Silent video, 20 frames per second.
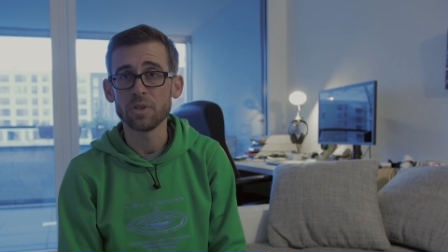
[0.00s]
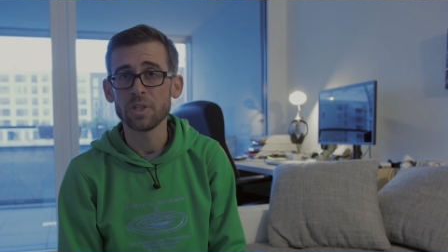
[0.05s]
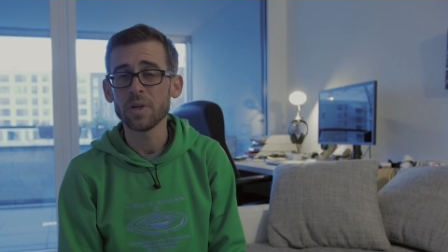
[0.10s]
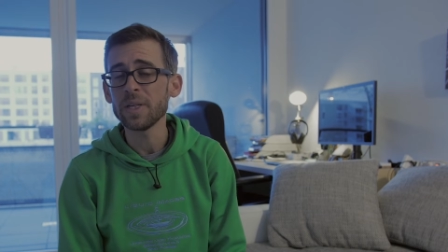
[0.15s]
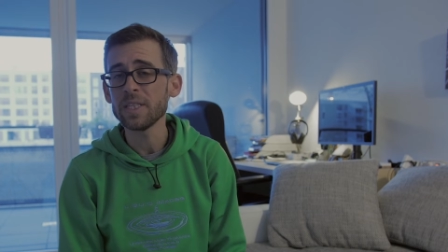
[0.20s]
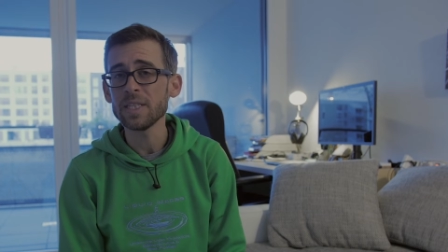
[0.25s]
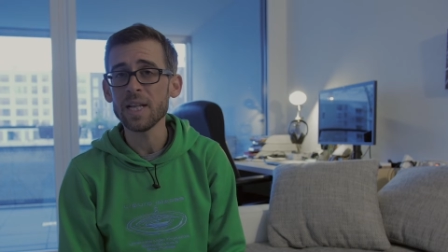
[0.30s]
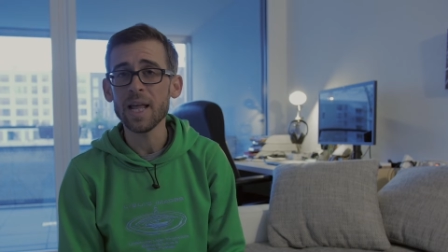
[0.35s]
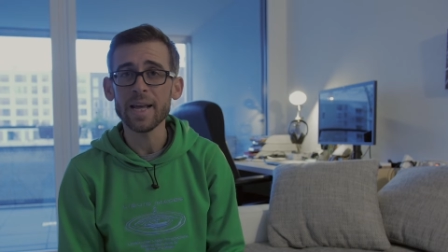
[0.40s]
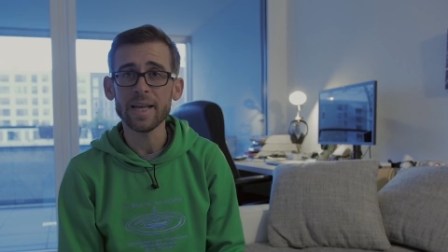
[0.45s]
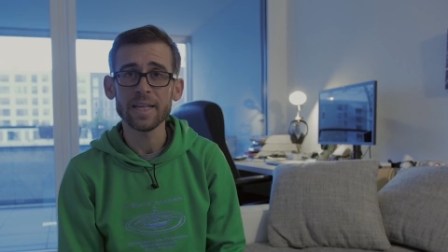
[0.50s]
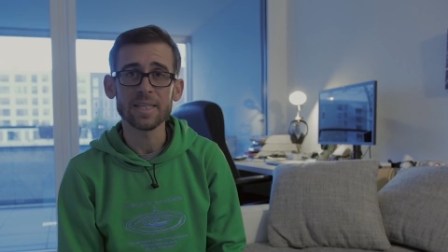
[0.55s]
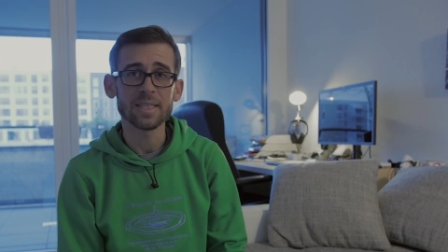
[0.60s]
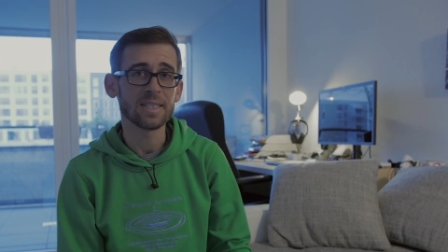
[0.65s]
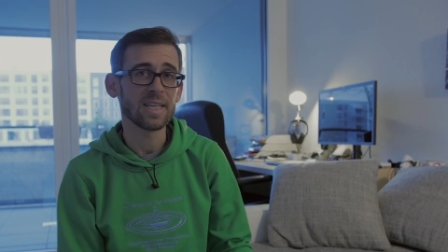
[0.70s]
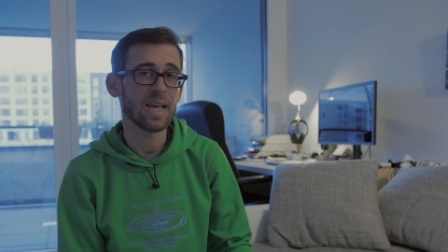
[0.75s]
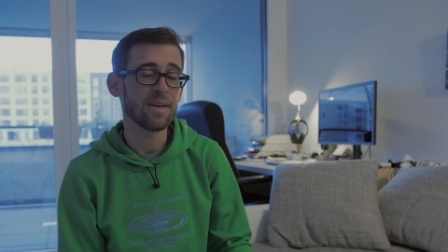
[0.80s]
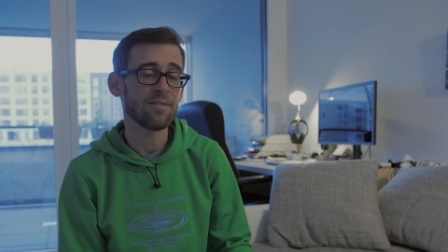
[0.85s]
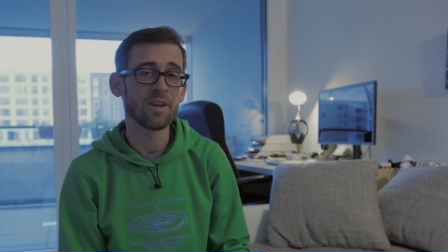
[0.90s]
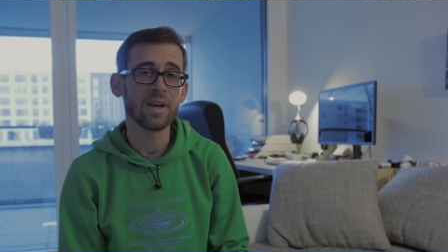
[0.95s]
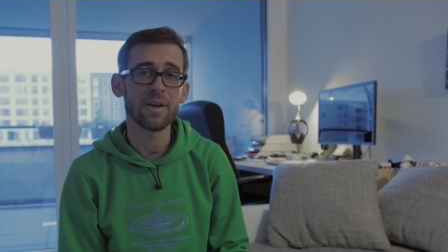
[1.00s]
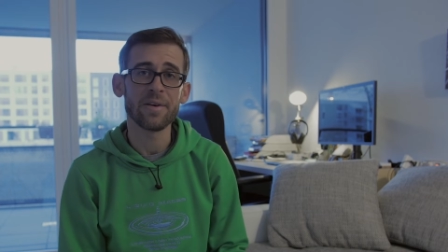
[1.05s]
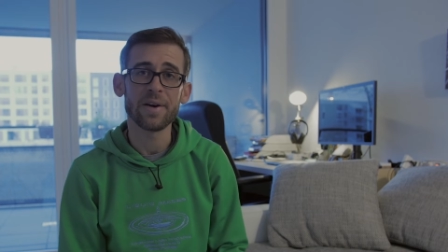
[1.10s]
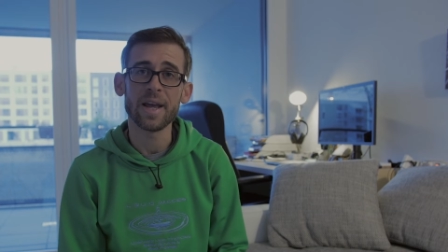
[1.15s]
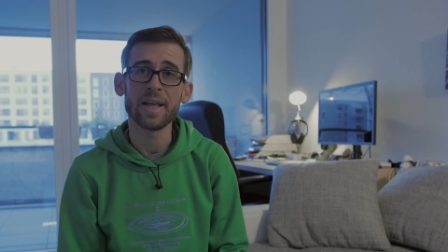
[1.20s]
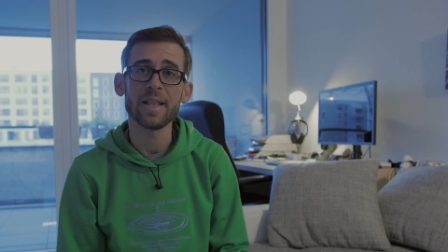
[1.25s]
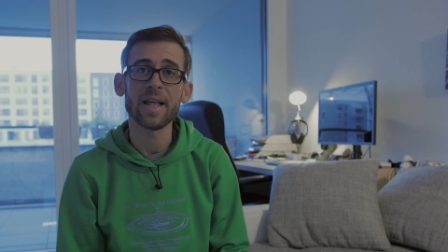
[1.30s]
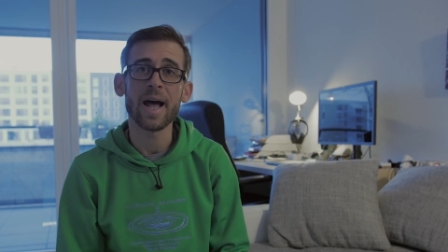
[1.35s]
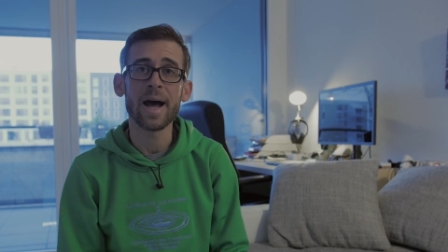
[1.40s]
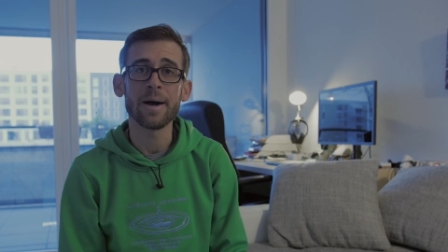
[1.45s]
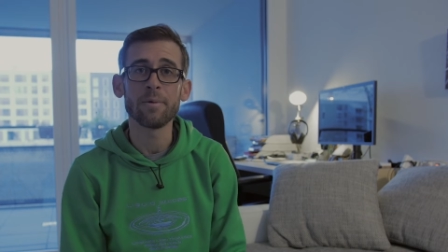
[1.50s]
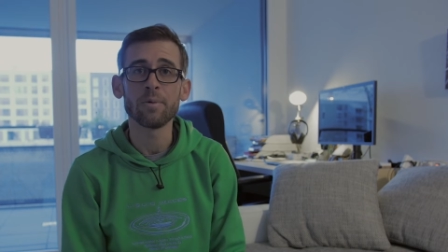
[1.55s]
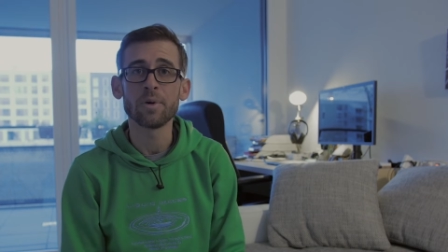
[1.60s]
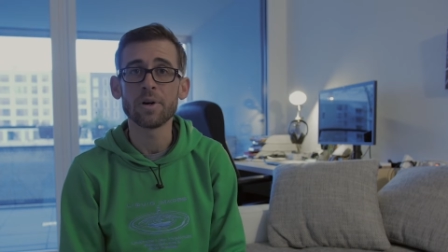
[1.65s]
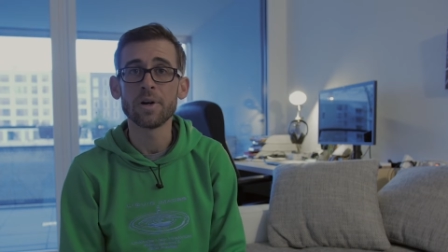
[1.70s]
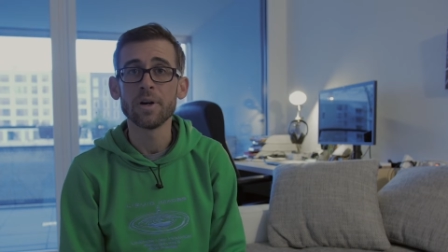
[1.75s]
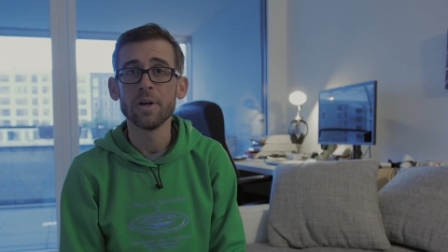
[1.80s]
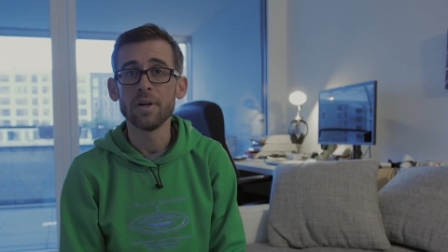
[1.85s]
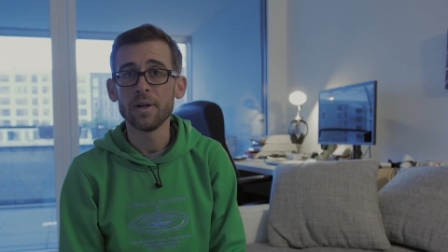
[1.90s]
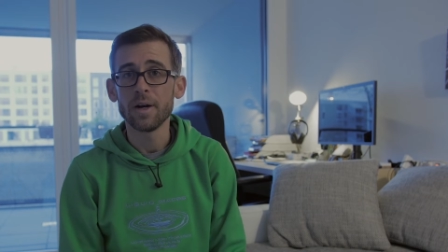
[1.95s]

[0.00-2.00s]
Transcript: So it's like a 7 or 8 hour